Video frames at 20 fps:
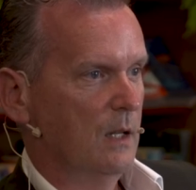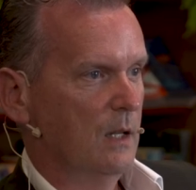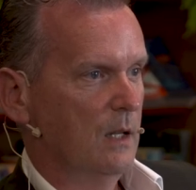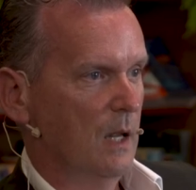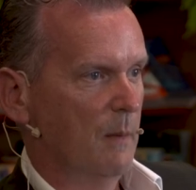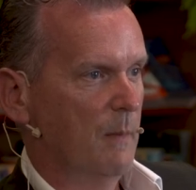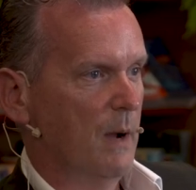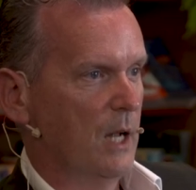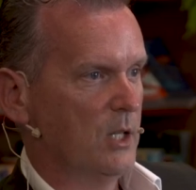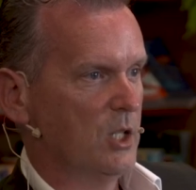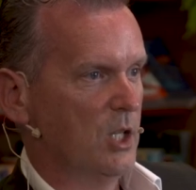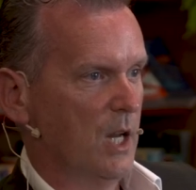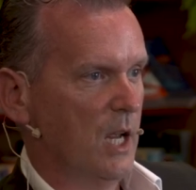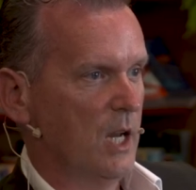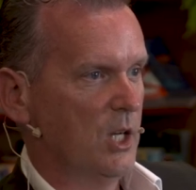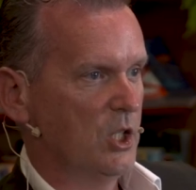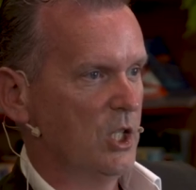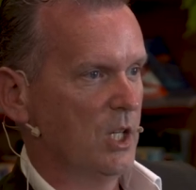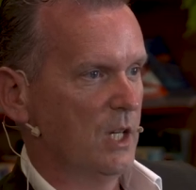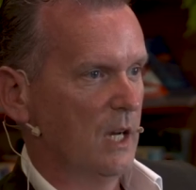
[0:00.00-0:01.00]
the
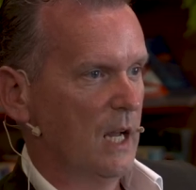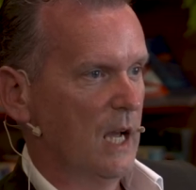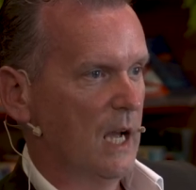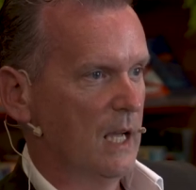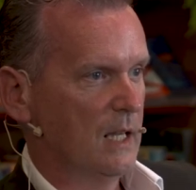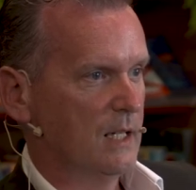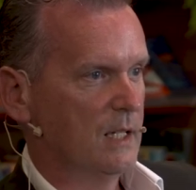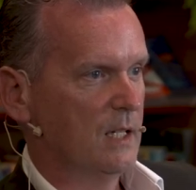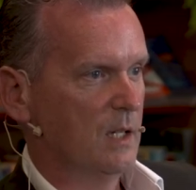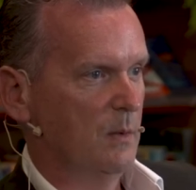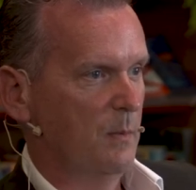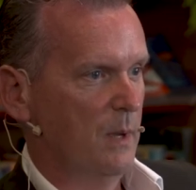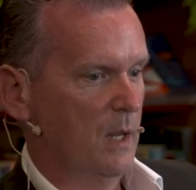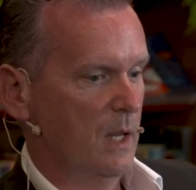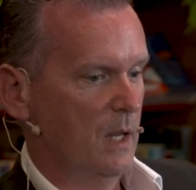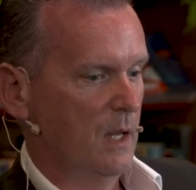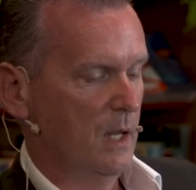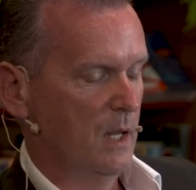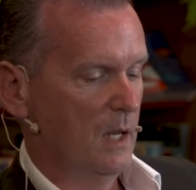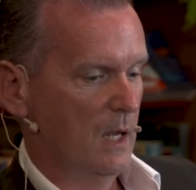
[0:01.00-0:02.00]
imagination has to
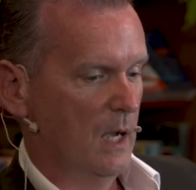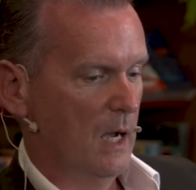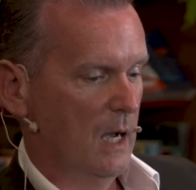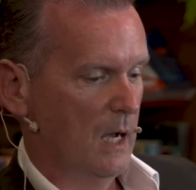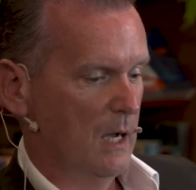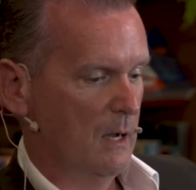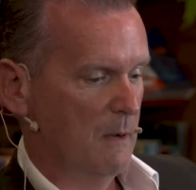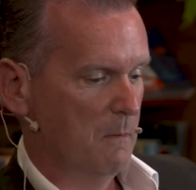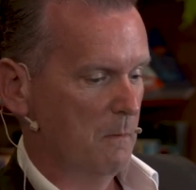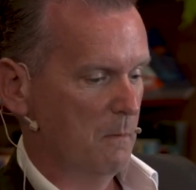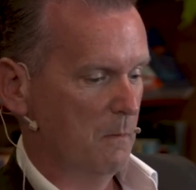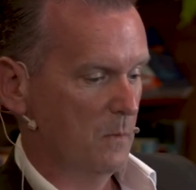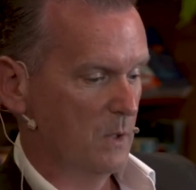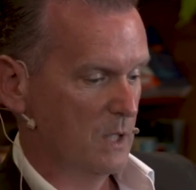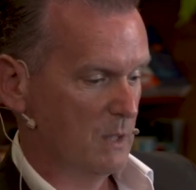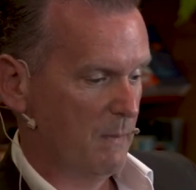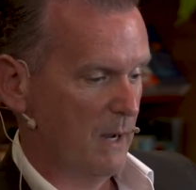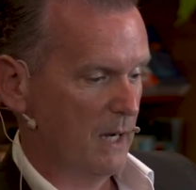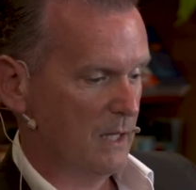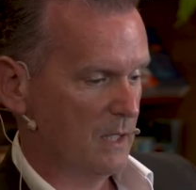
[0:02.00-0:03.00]
be um,
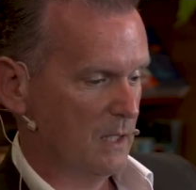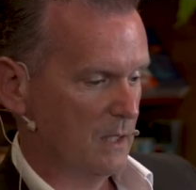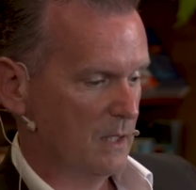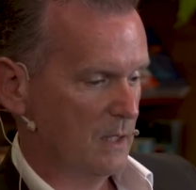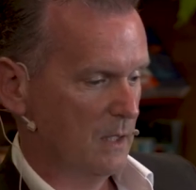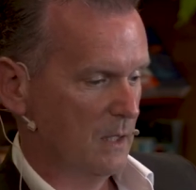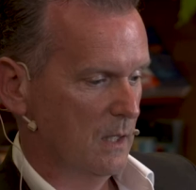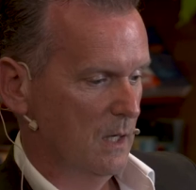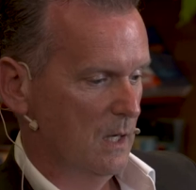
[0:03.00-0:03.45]
respected.